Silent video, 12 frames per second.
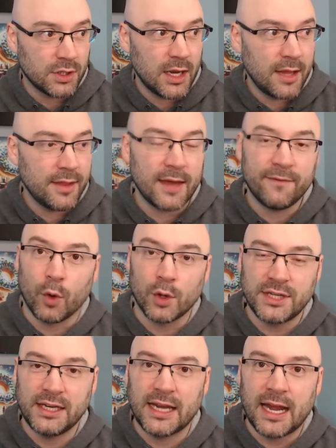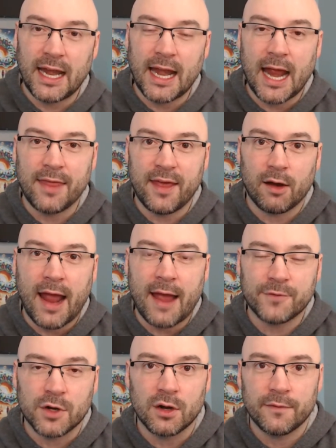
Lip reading: and then $14.99 thereafter